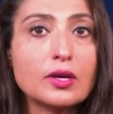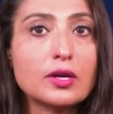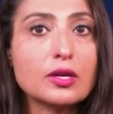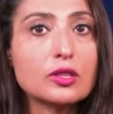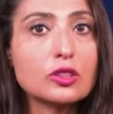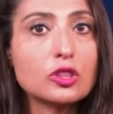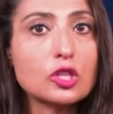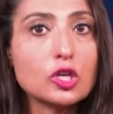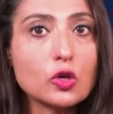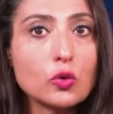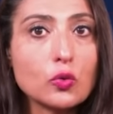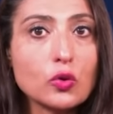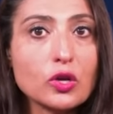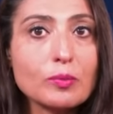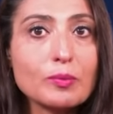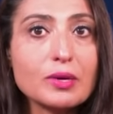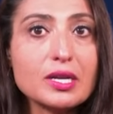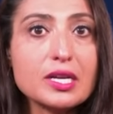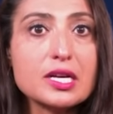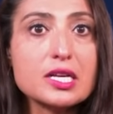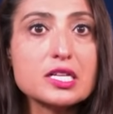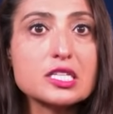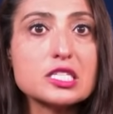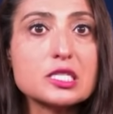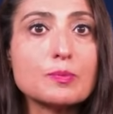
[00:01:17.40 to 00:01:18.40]
The agreement
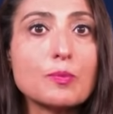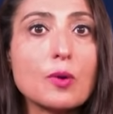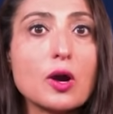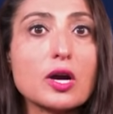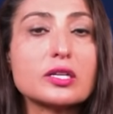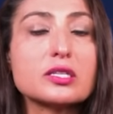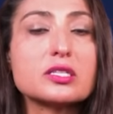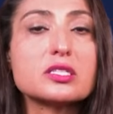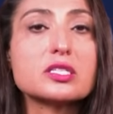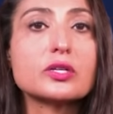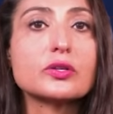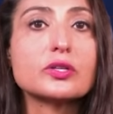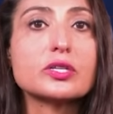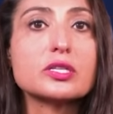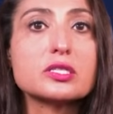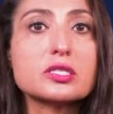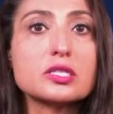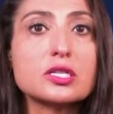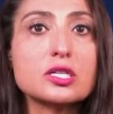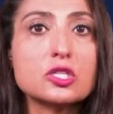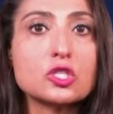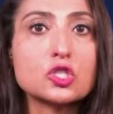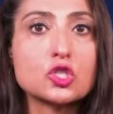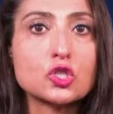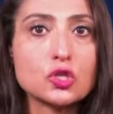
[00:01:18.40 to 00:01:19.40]
has sparked serious
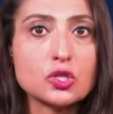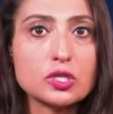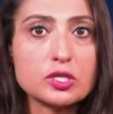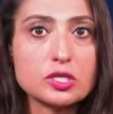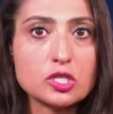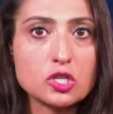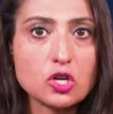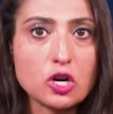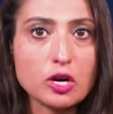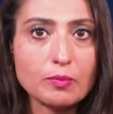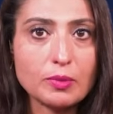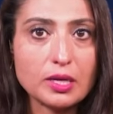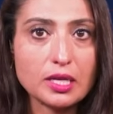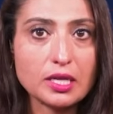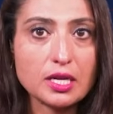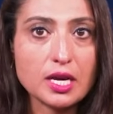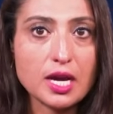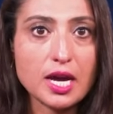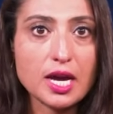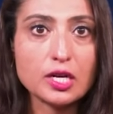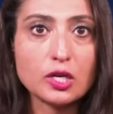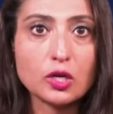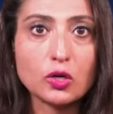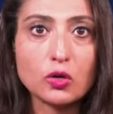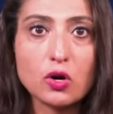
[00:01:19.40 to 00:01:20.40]
concerns in Armenia
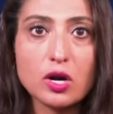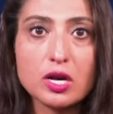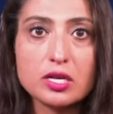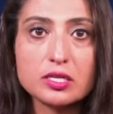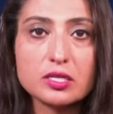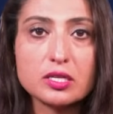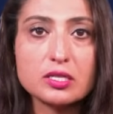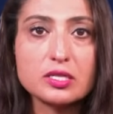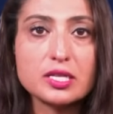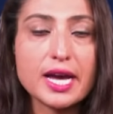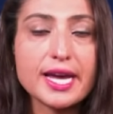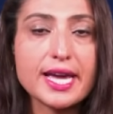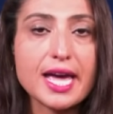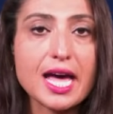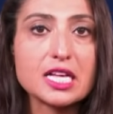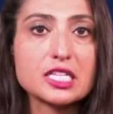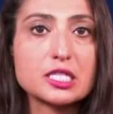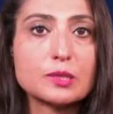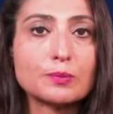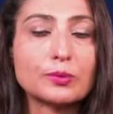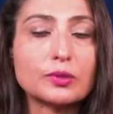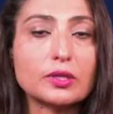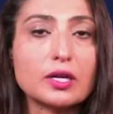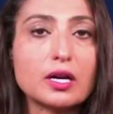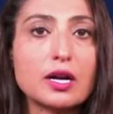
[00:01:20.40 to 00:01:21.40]
and across the
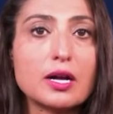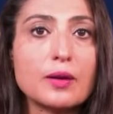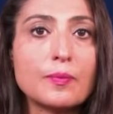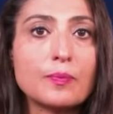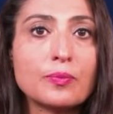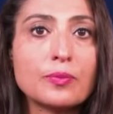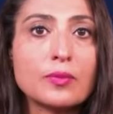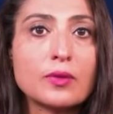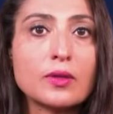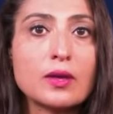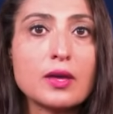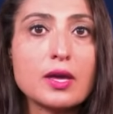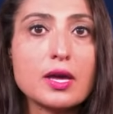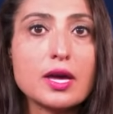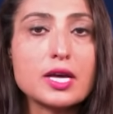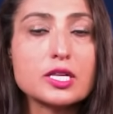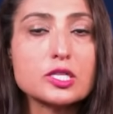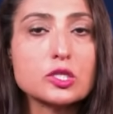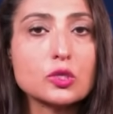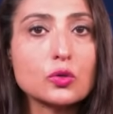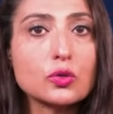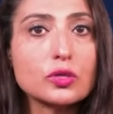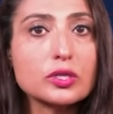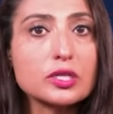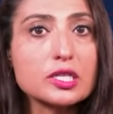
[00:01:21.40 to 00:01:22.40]
diaspora, as
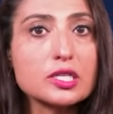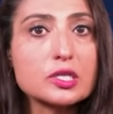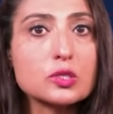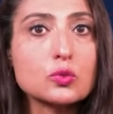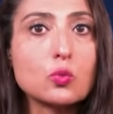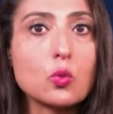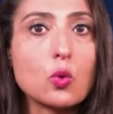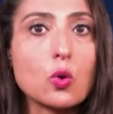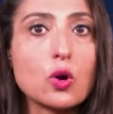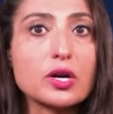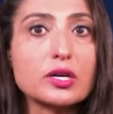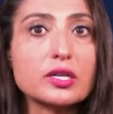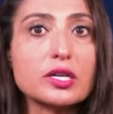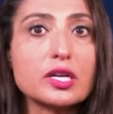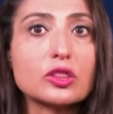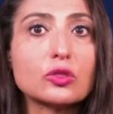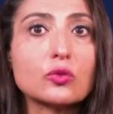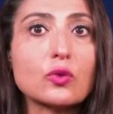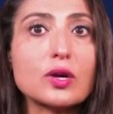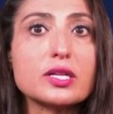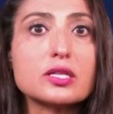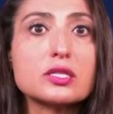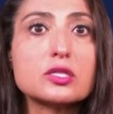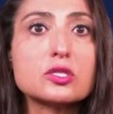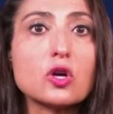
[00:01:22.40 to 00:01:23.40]
critics warn it
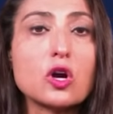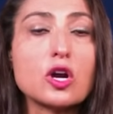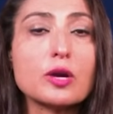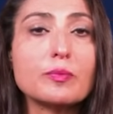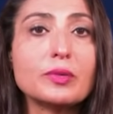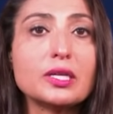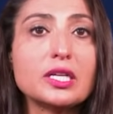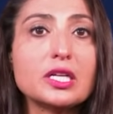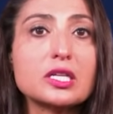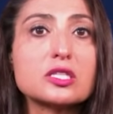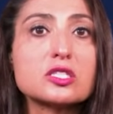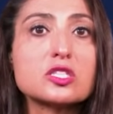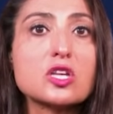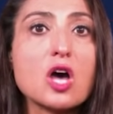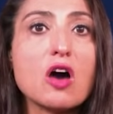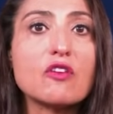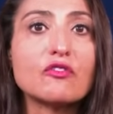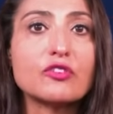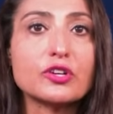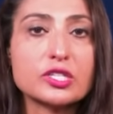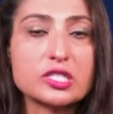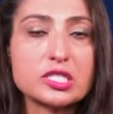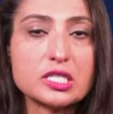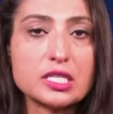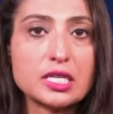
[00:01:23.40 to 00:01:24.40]
threatens Armenian
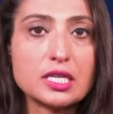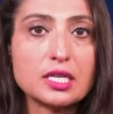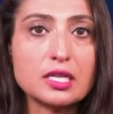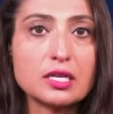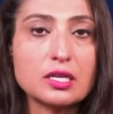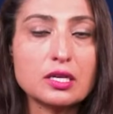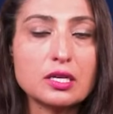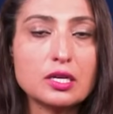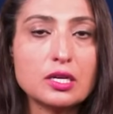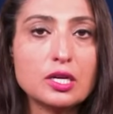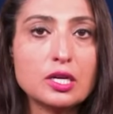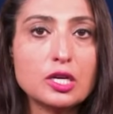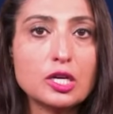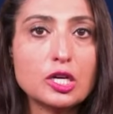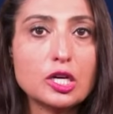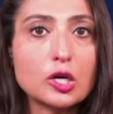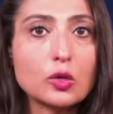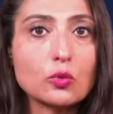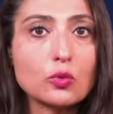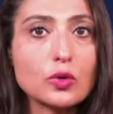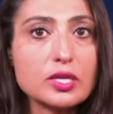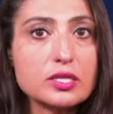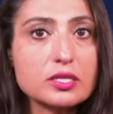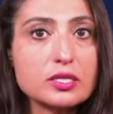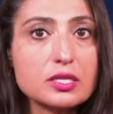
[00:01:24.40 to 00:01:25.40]
sovereignty,
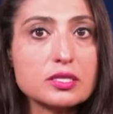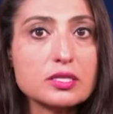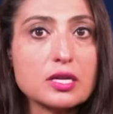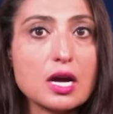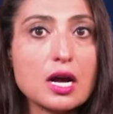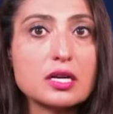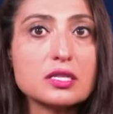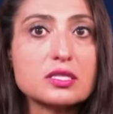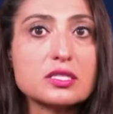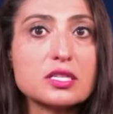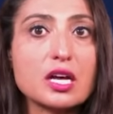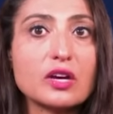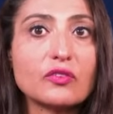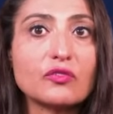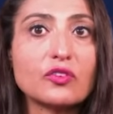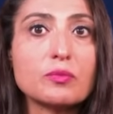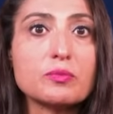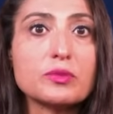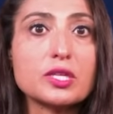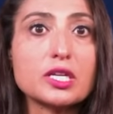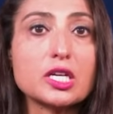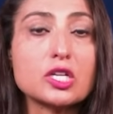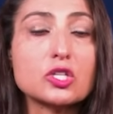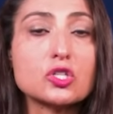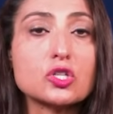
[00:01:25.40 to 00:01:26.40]
erases Artsakh from the
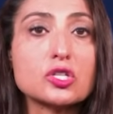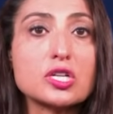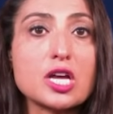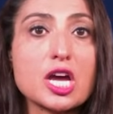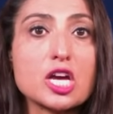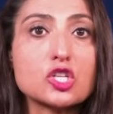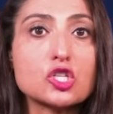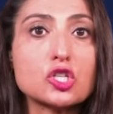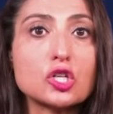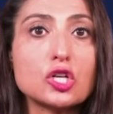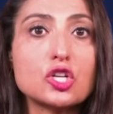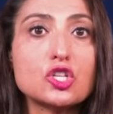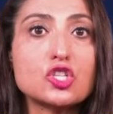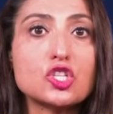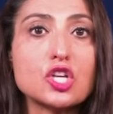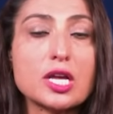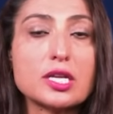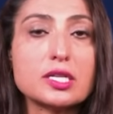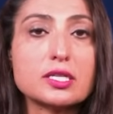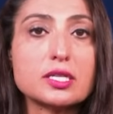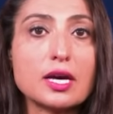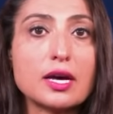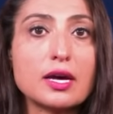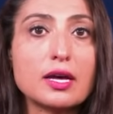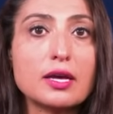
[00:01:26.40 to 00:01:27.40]
international
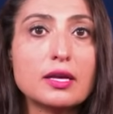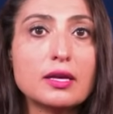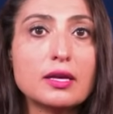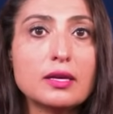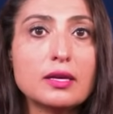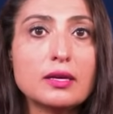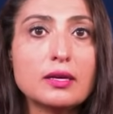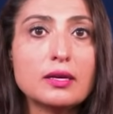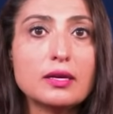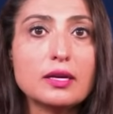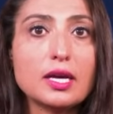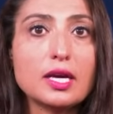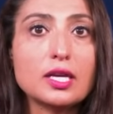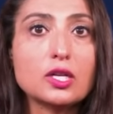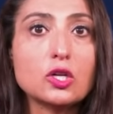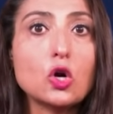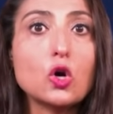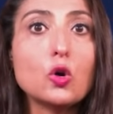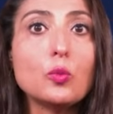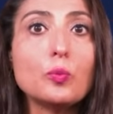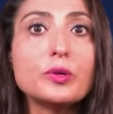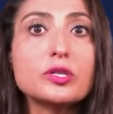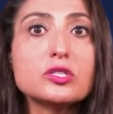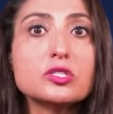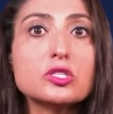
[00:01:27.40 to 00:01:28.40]
agenda, and
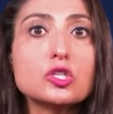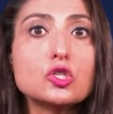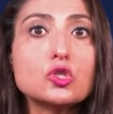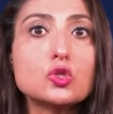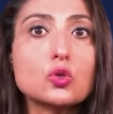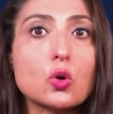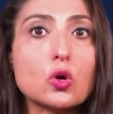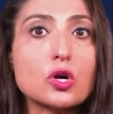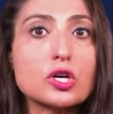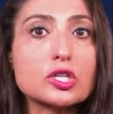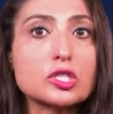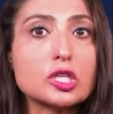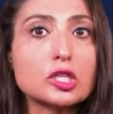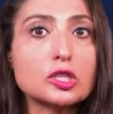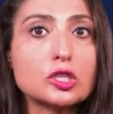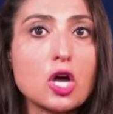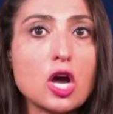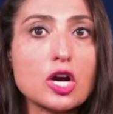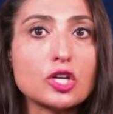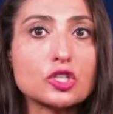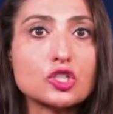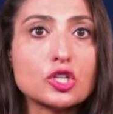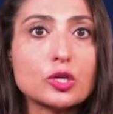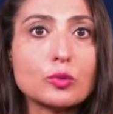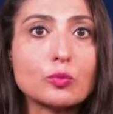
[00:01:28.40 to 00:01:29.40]
opens the door to
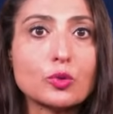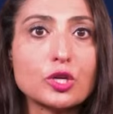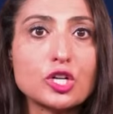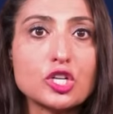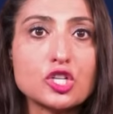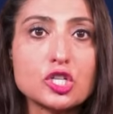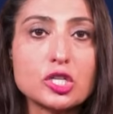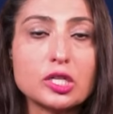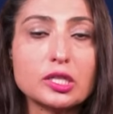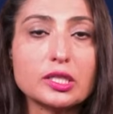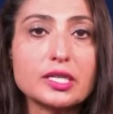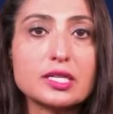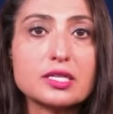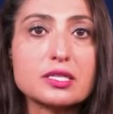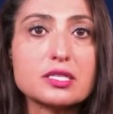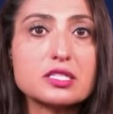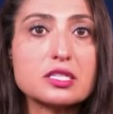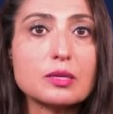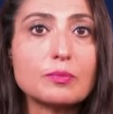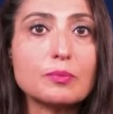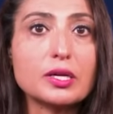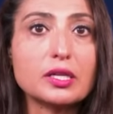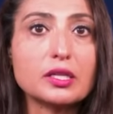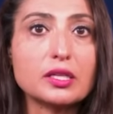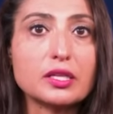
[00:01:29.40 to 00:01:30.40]
long-term regional
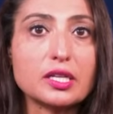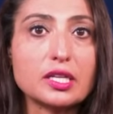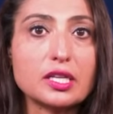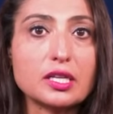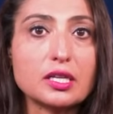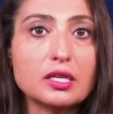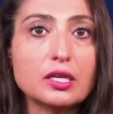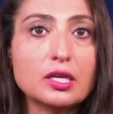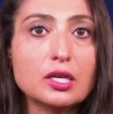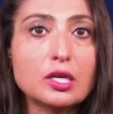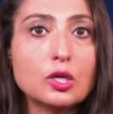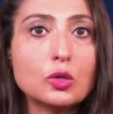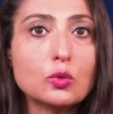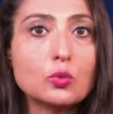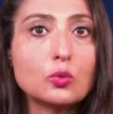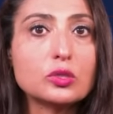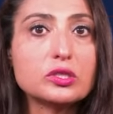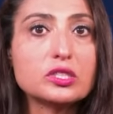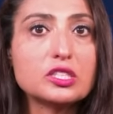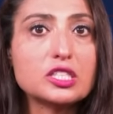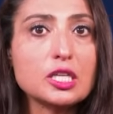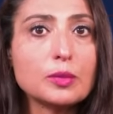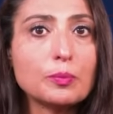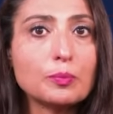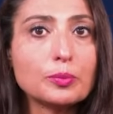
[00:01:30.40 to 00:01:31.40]
instability, with
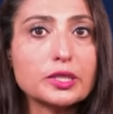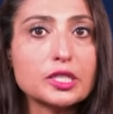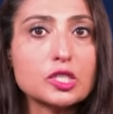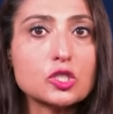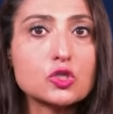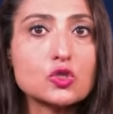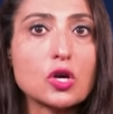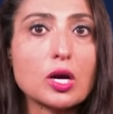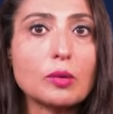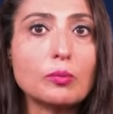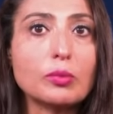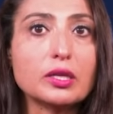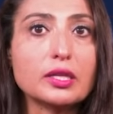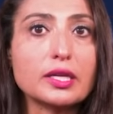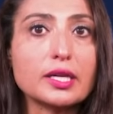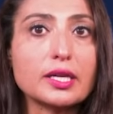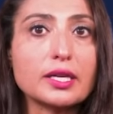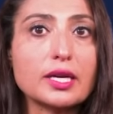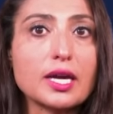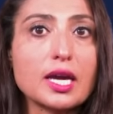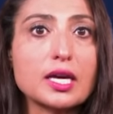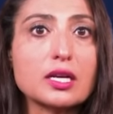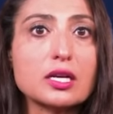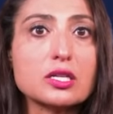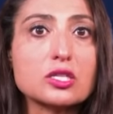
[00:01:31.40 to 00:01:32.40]
deeply troubling
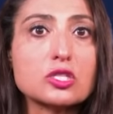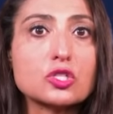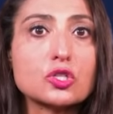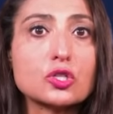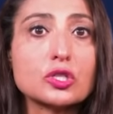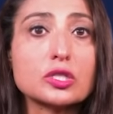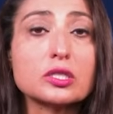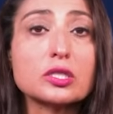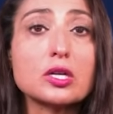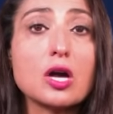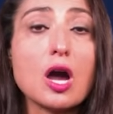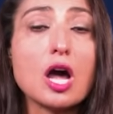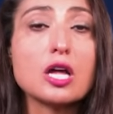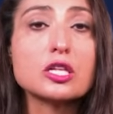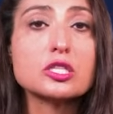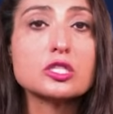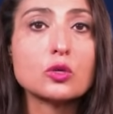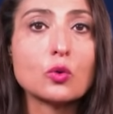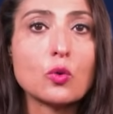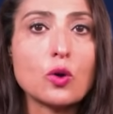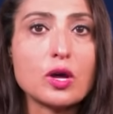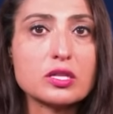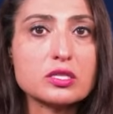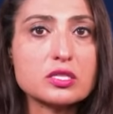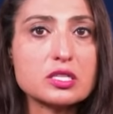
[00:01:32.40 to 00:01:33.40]
and uncertain
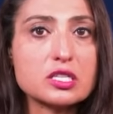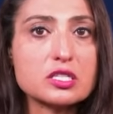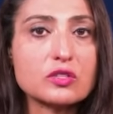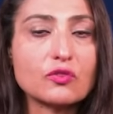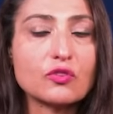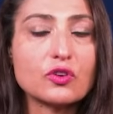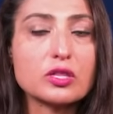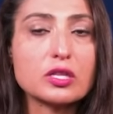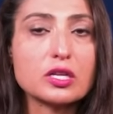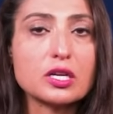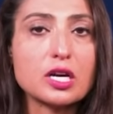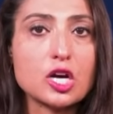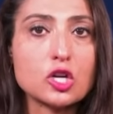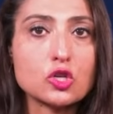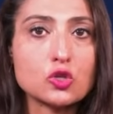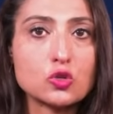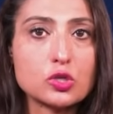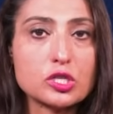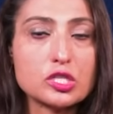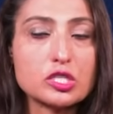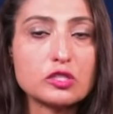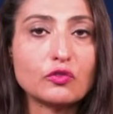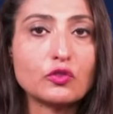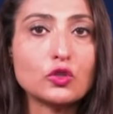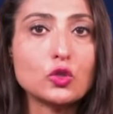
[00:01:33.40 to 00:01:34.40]
consequences for the
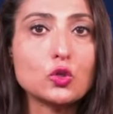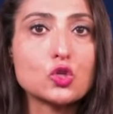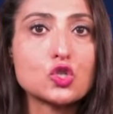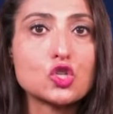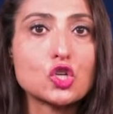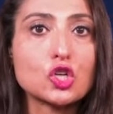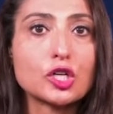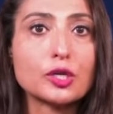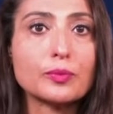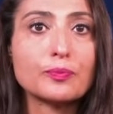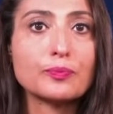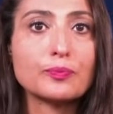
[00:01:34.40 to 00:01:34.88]
country's future.